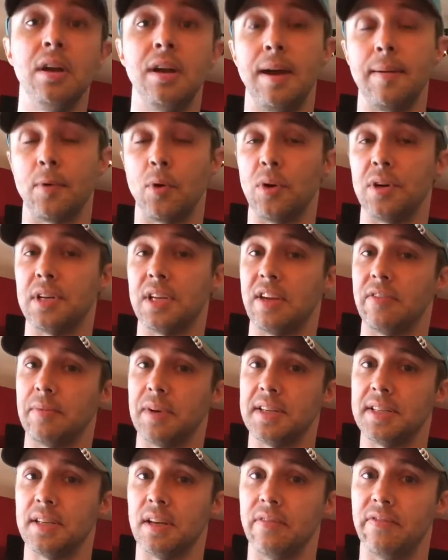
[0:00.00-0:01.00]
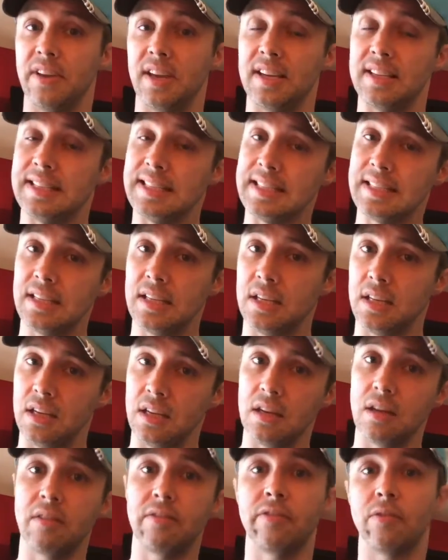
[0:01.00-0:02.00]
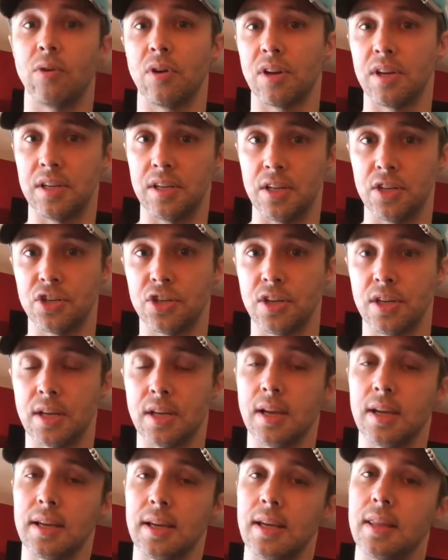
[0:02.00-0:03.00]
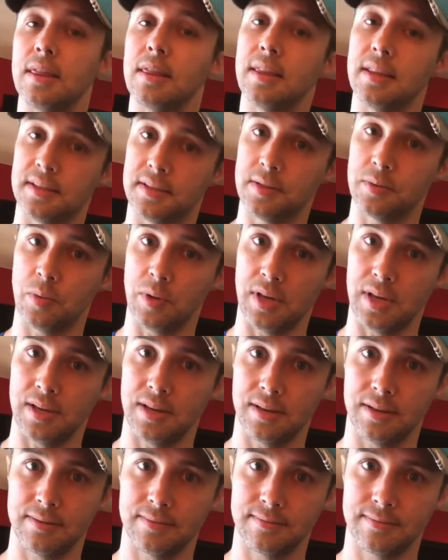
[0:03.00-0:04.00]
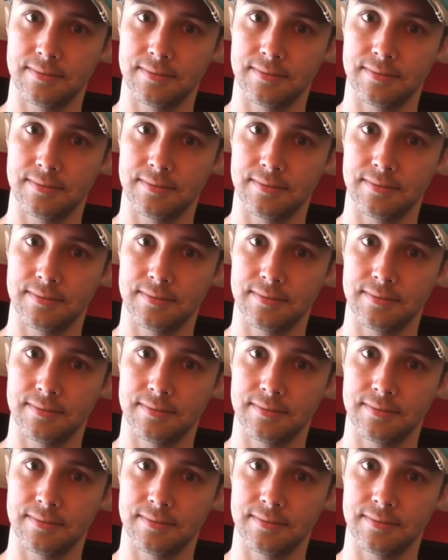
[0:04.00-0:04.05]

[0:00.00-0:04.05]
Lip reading: I'm going to give myself a C for conditioning again this week.